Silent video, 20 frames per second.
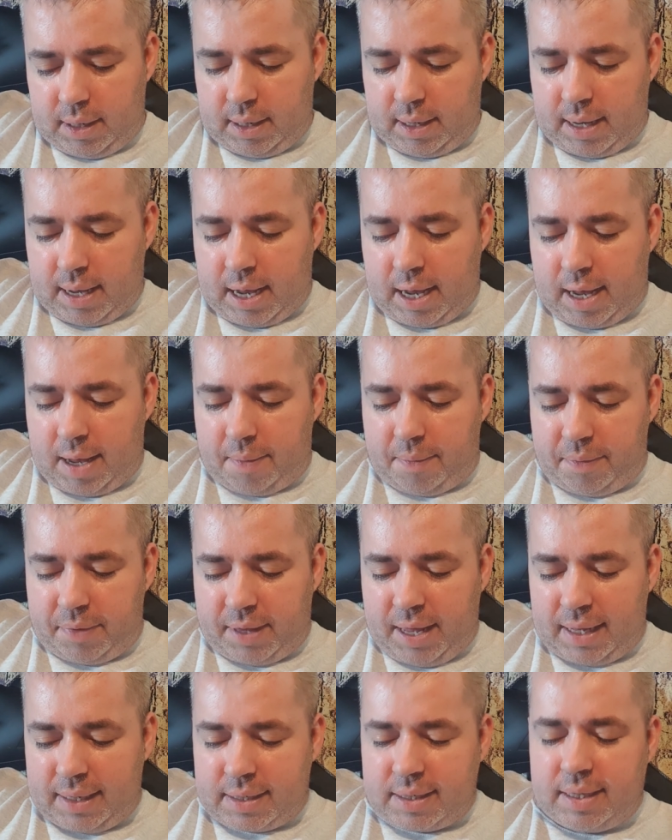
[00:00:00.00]

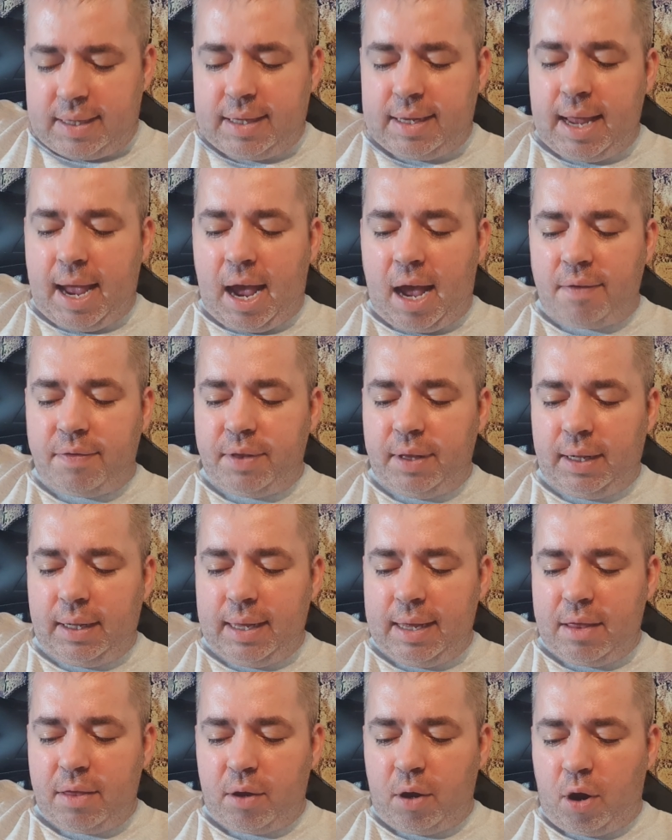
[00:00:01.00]
That's
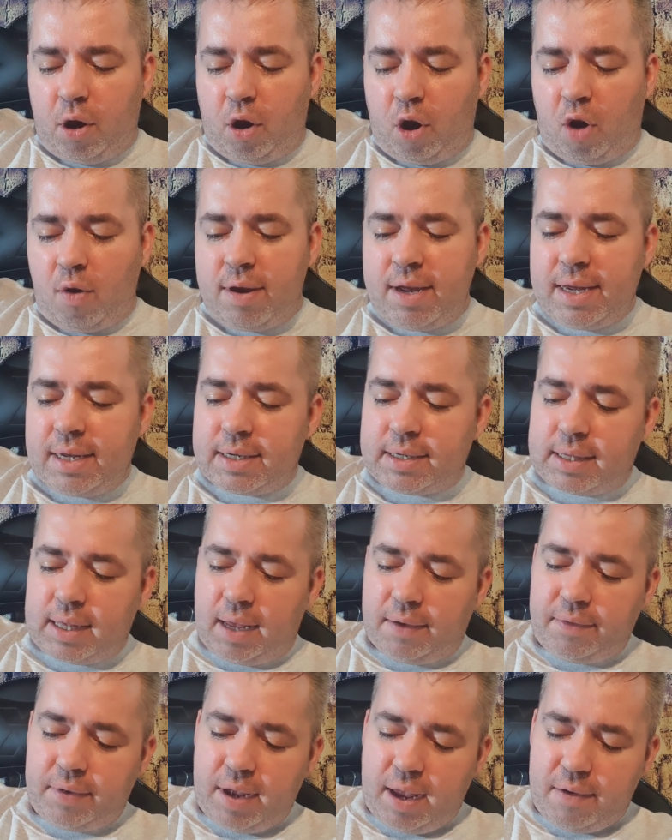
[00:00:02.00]
definitely the airiest
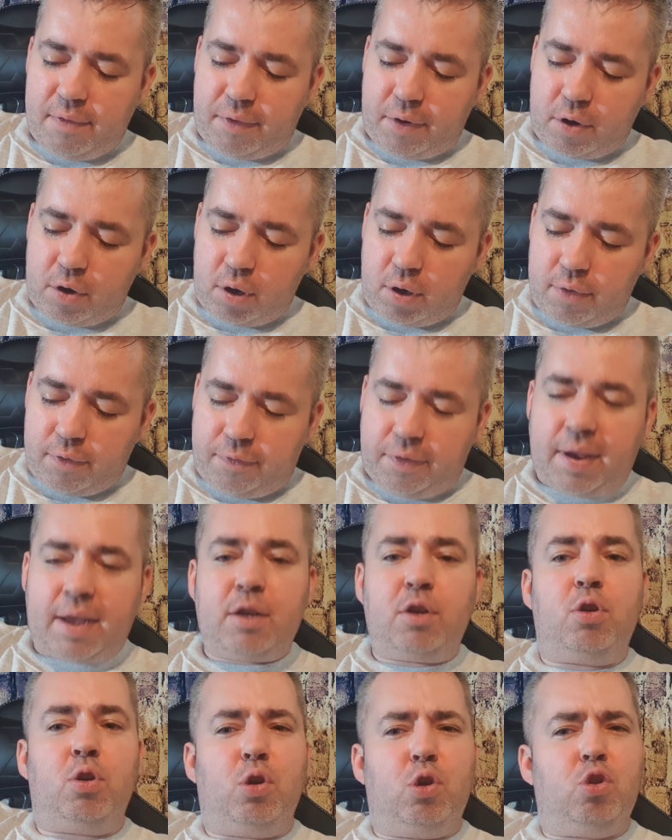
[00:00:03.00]
I've ever if I
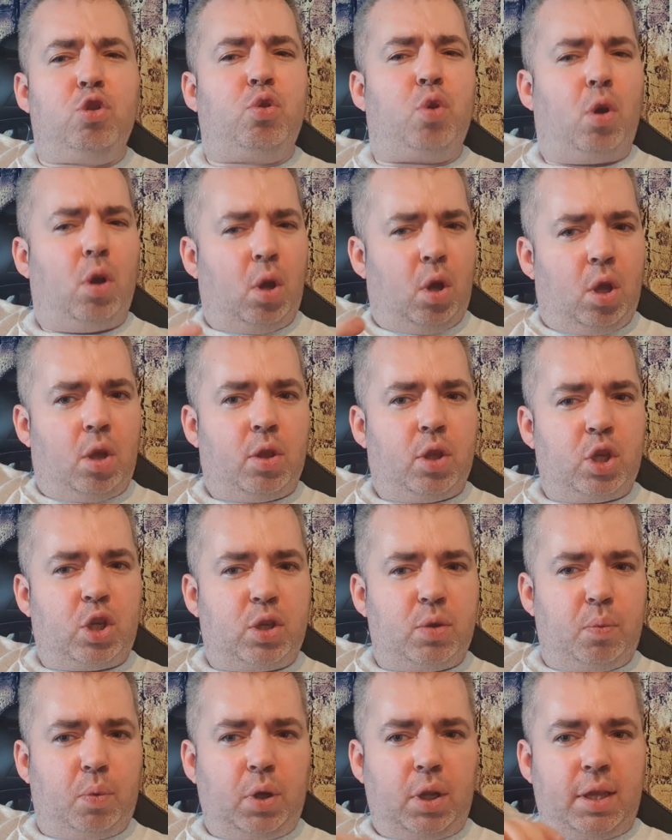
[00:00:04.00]
used
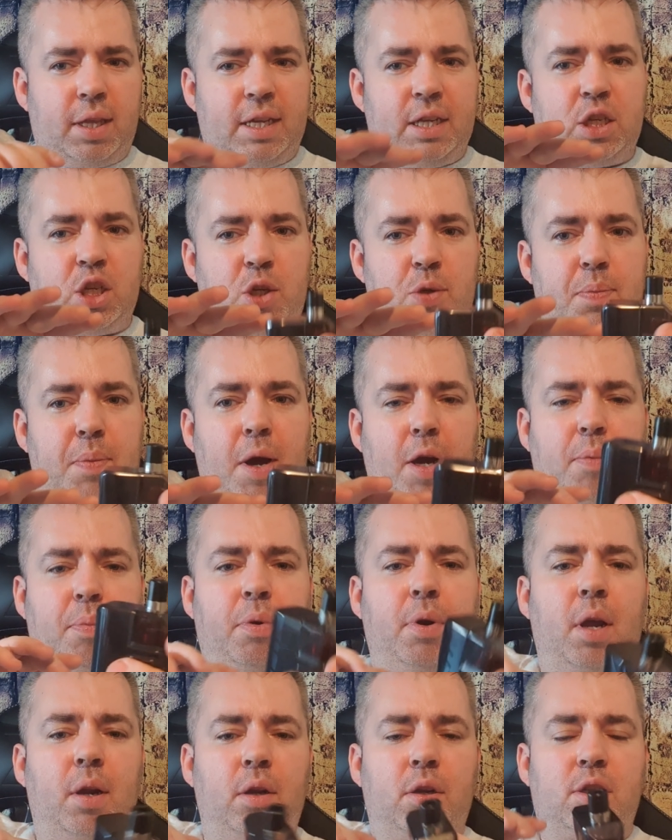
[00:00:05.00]
one of these Smok
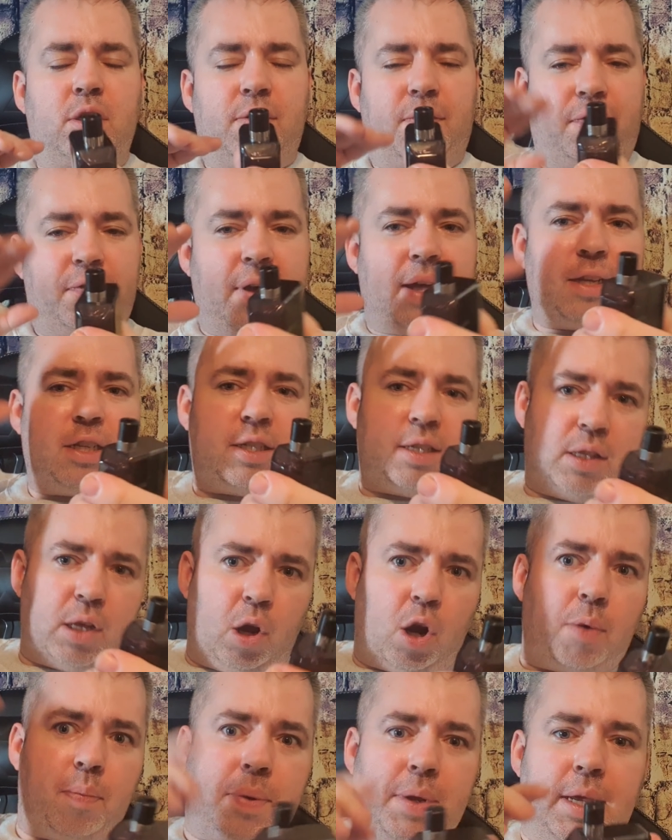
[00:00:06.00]
products, the Fetch and the
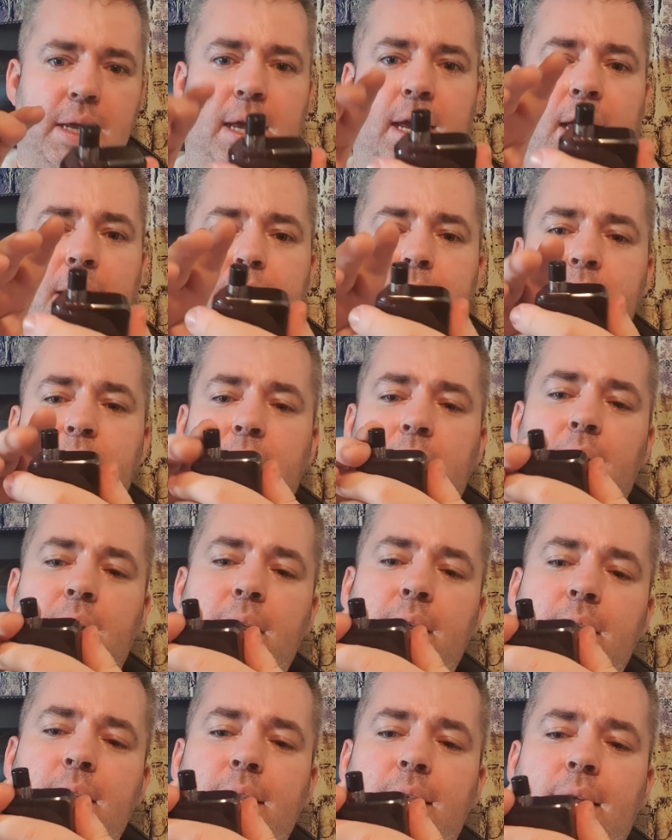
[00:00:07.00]
RPMs, and
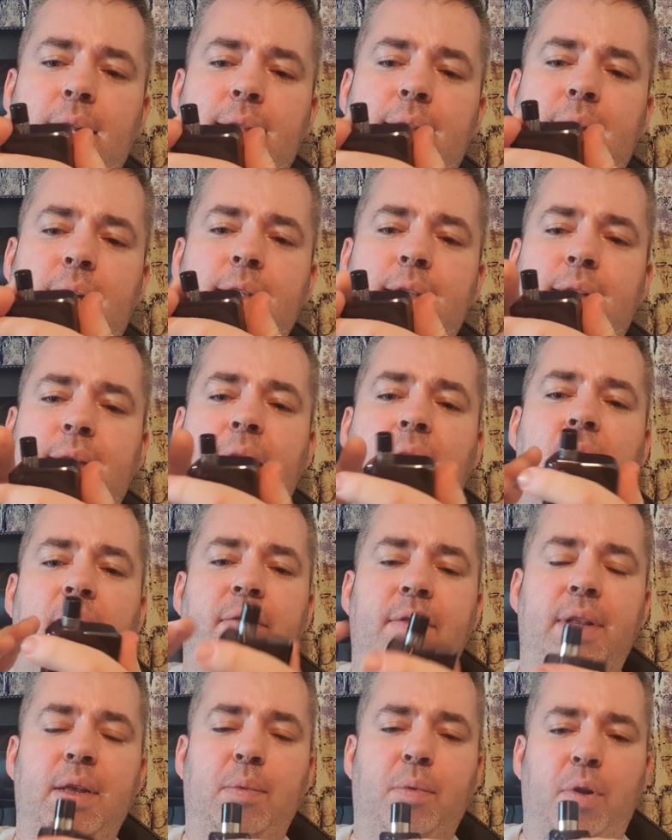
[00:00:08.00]
that's
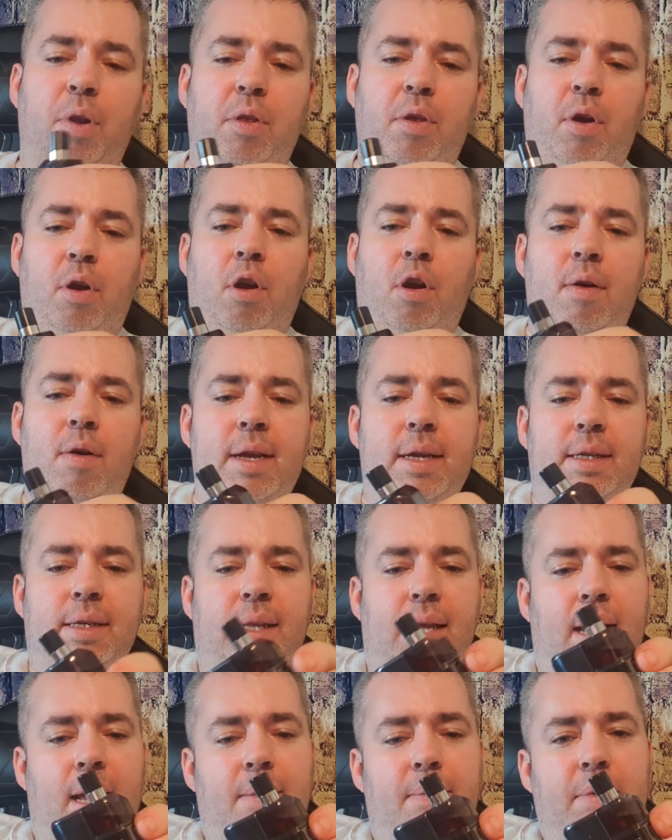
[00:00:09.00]
definitely one of the airiest.
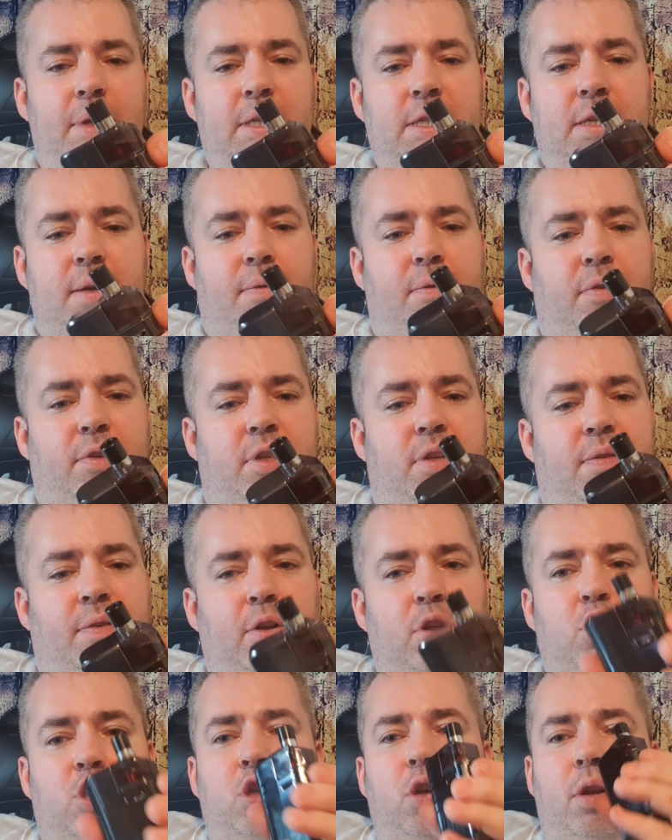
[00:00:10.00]
Let's see if I
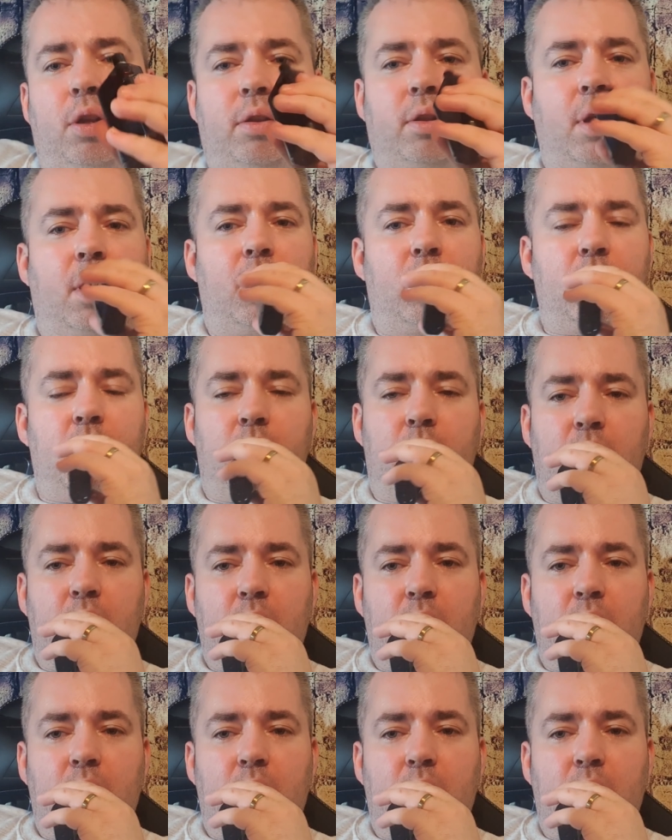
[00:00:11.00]
can shut it down.